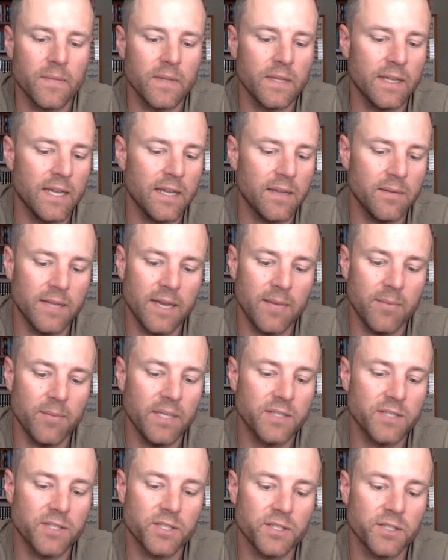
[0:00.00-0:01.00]
That
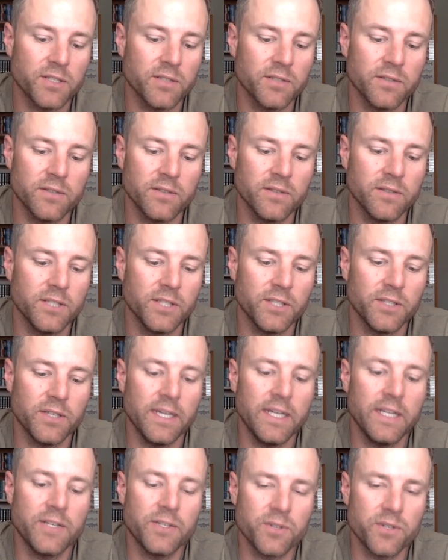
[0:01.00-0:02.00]
means you're
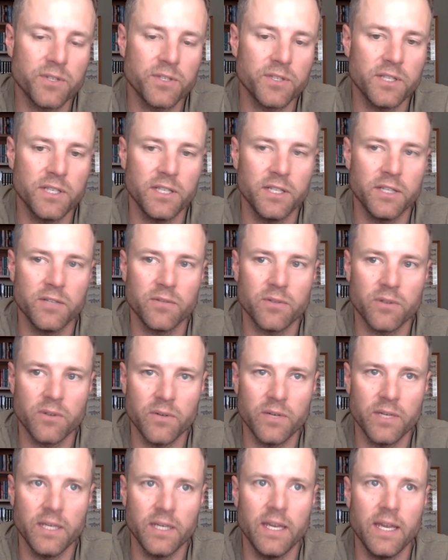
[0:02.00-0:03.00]
interested in
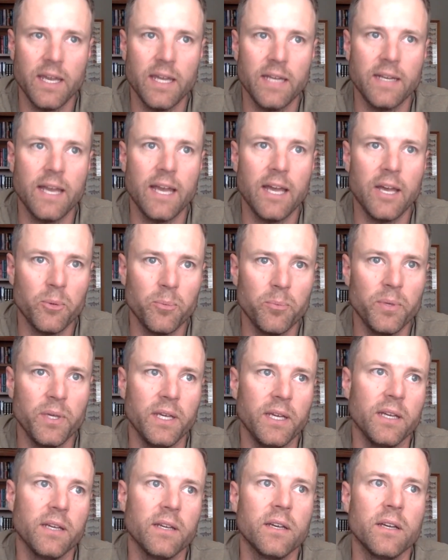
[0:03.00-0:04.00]
growing and
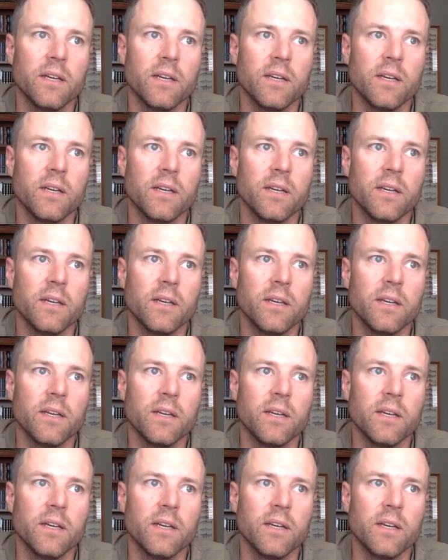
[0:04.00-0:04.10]
helping